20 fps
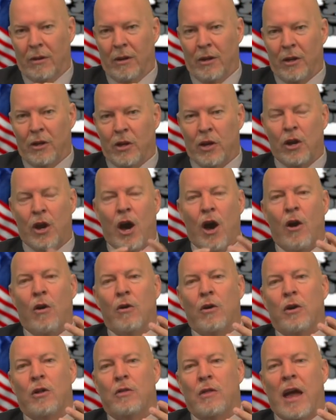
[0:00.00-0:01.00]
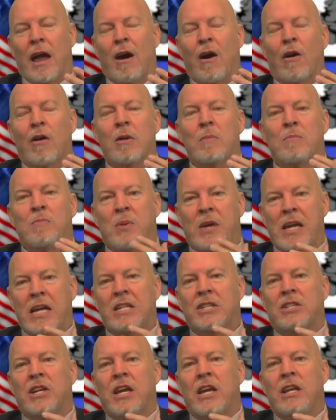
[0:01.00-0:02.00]
You know, they are
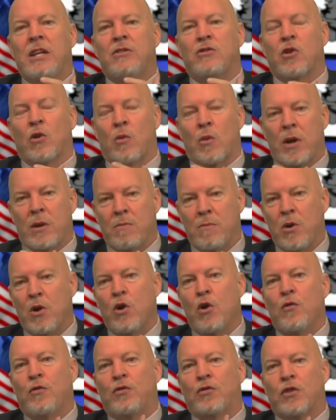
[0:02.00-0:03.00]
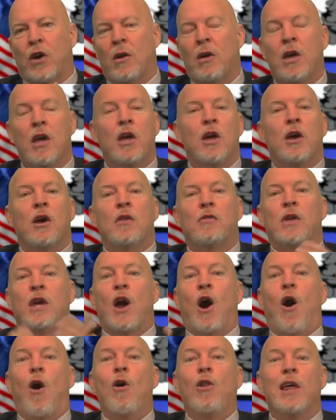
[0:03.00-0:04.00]
impeaching to remove some. The
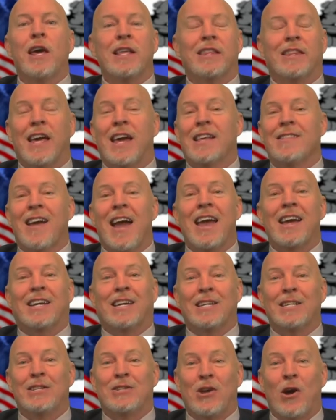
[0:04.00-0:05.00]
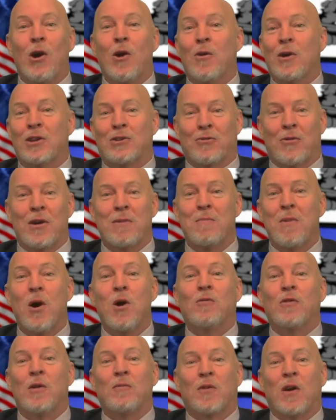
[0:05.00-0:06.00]
only thing they could do is
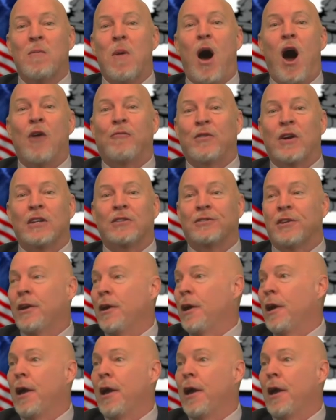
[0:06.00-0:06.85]
remove him from office.